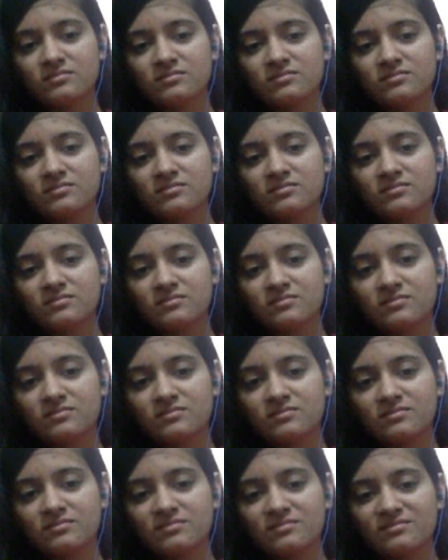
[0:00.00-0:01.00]

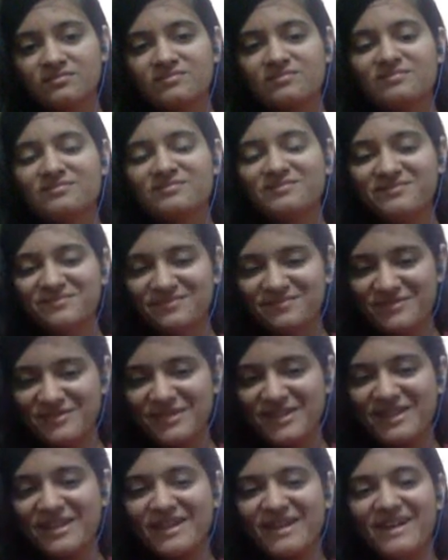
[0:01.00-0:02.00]

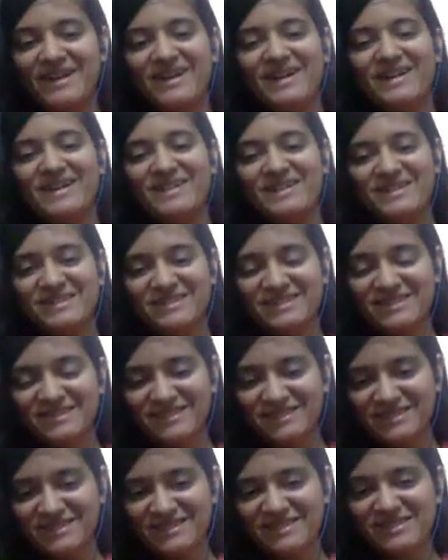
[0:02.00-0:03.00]

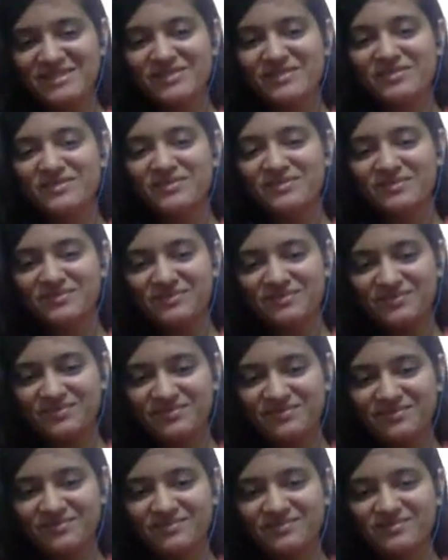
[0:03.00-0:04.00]

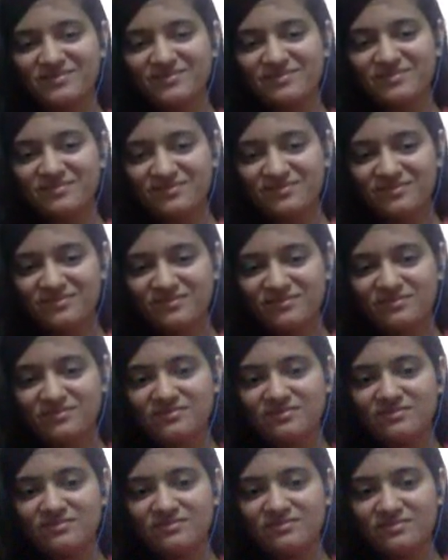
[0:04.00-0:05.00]

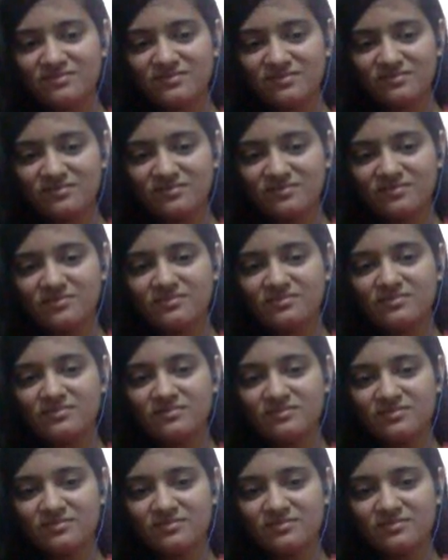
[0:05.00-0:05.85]
The person shown says nothing.